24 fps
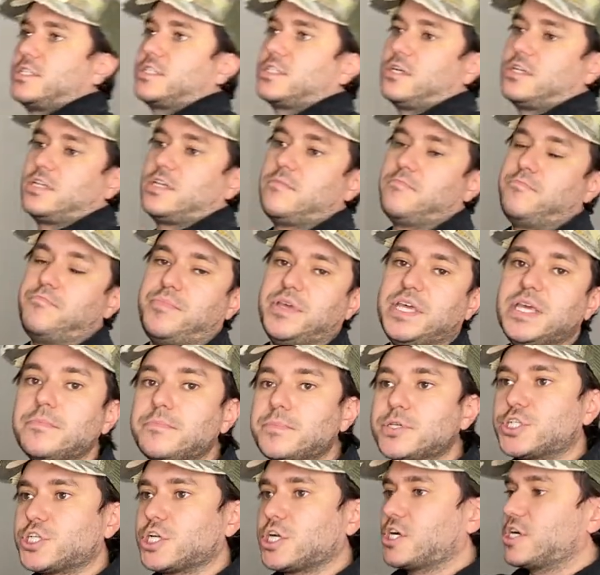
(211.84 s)
is called a bib
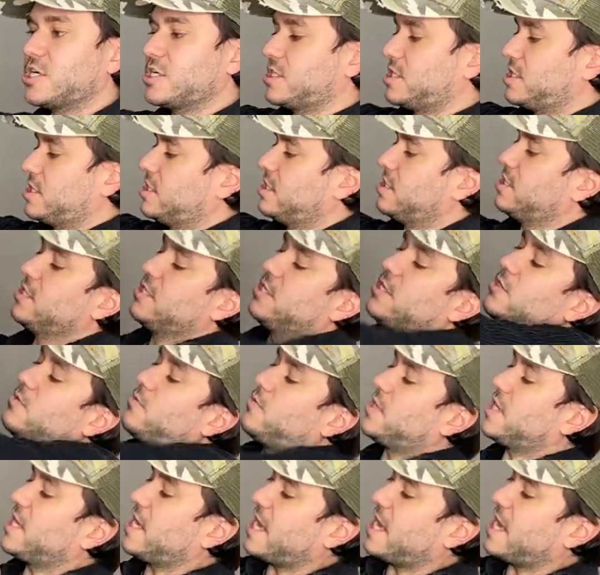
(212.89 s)
shirt when it